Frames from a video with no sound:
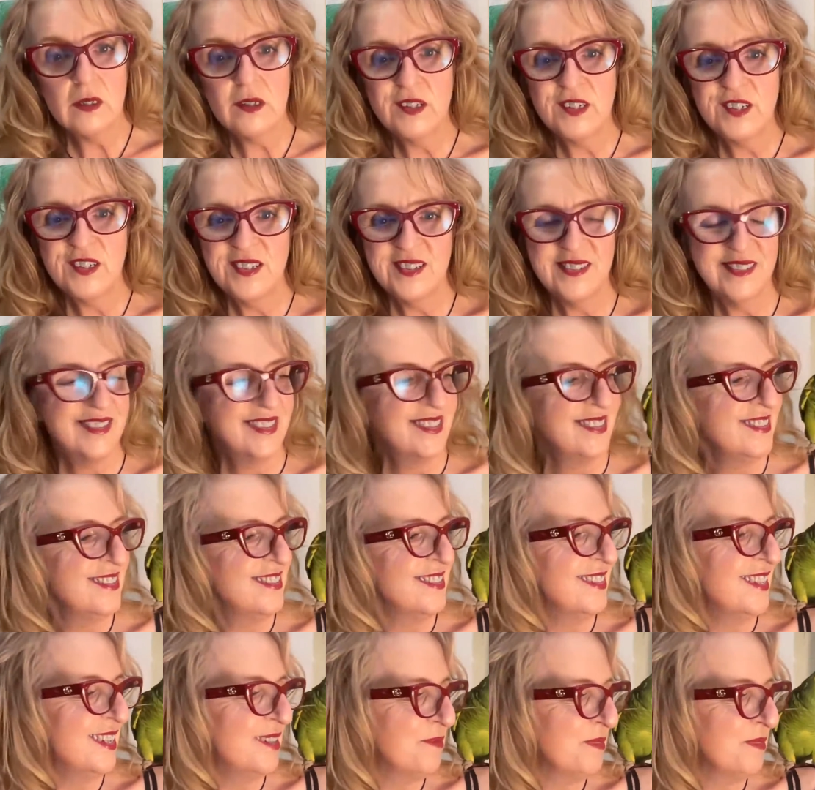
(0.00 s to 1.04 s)
she's
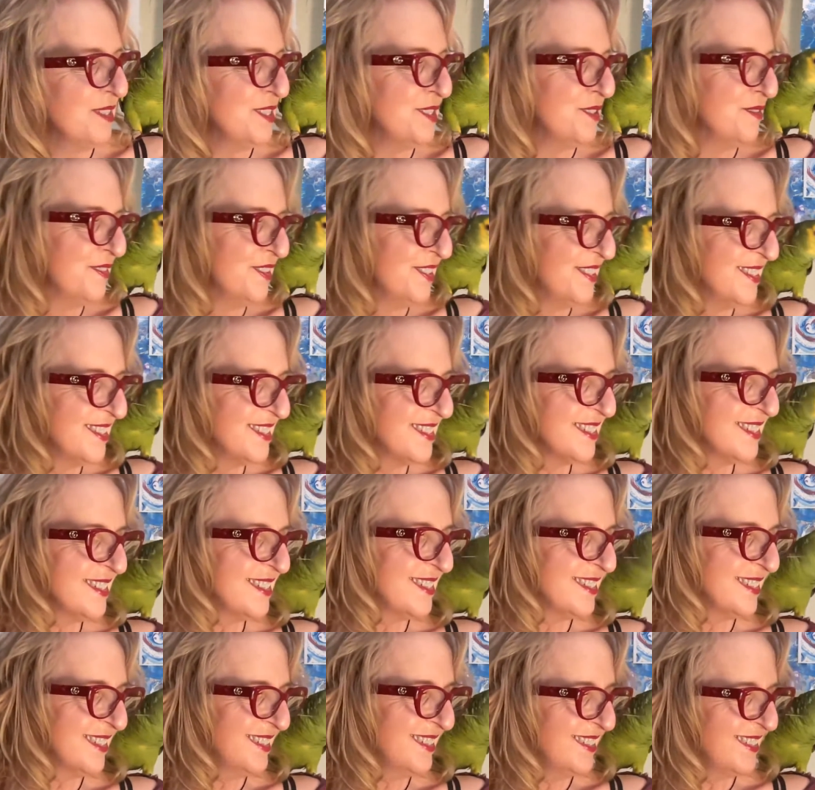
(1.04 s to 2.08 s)
not much of an
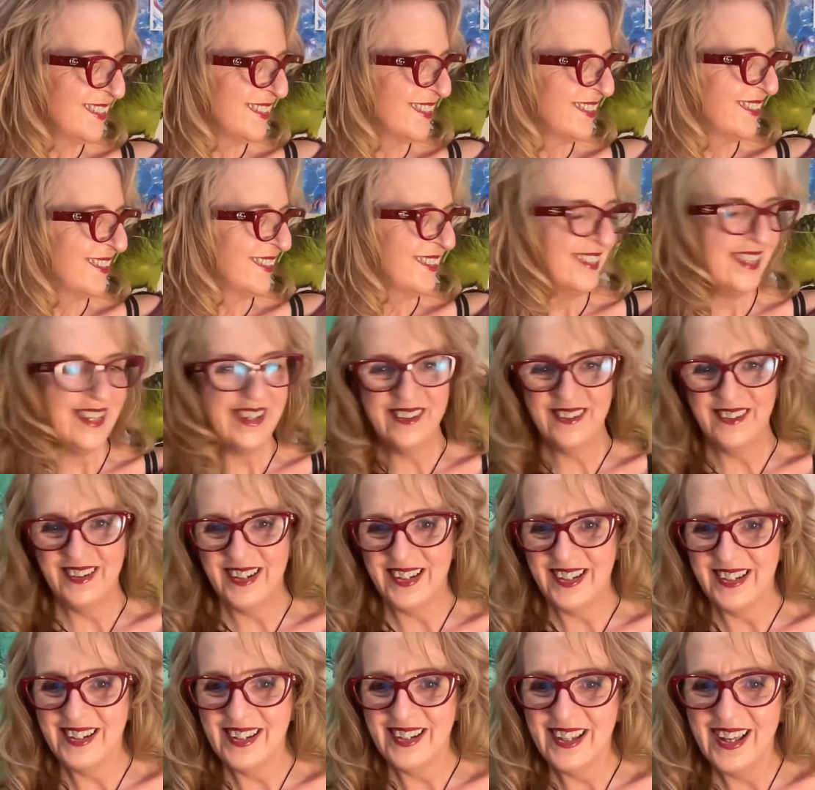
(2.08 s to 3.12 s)
assistant. All right.